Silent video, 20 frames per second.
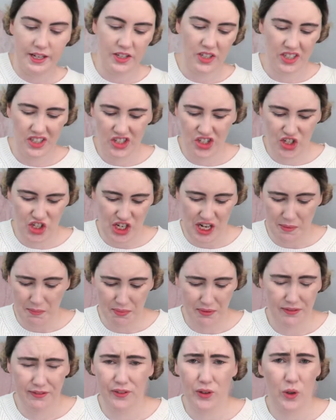just cheap
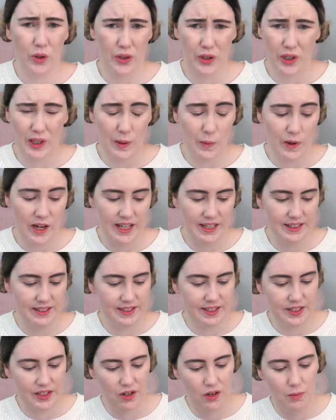$4 ones,
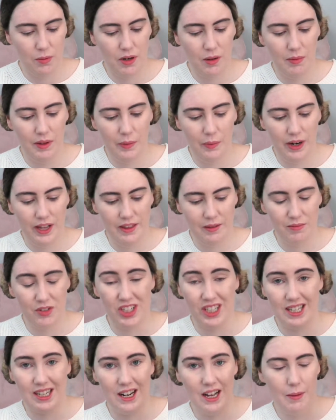so I'll probably wear them
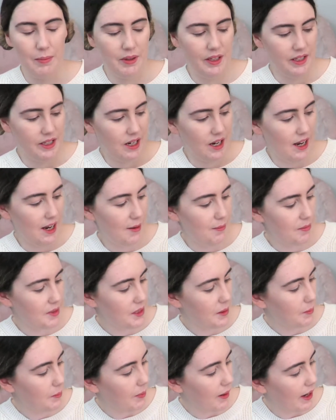just a couple of times,
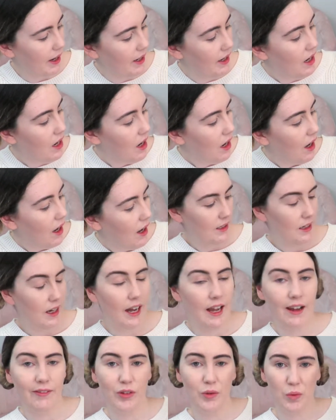but I
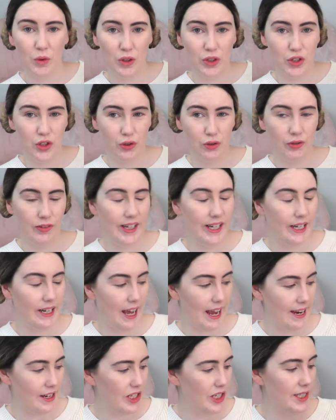haven't worn jewelry in
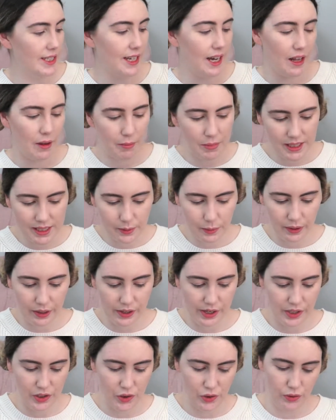ages and I miss
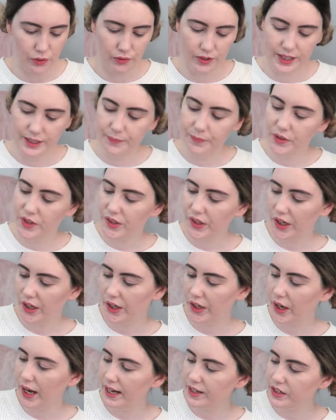wearing jewelry. So
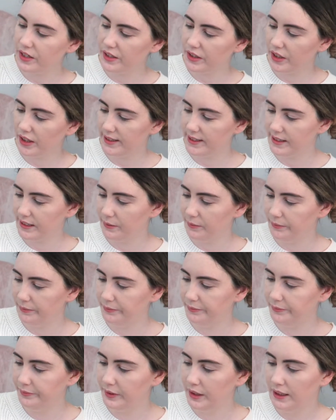I just got
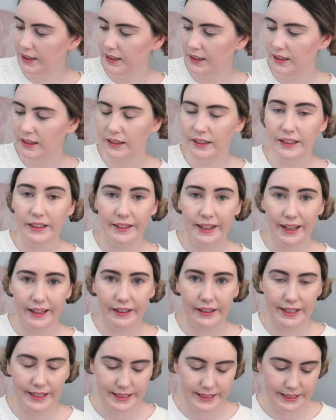some little
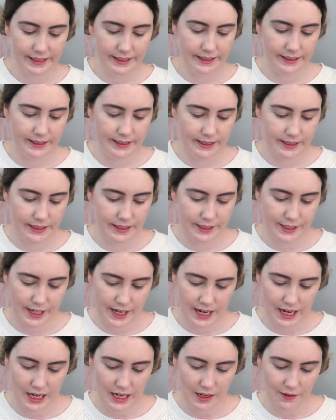necklaces to
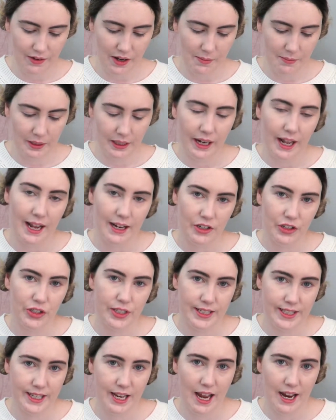see if I'm gonna actually
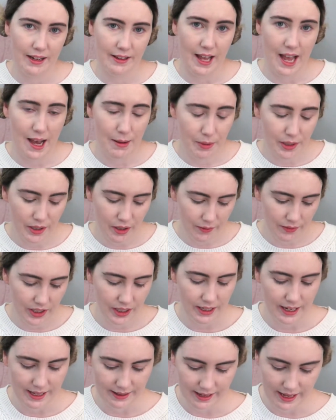stay in the habit of
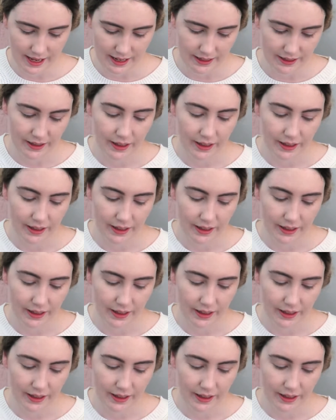it, and then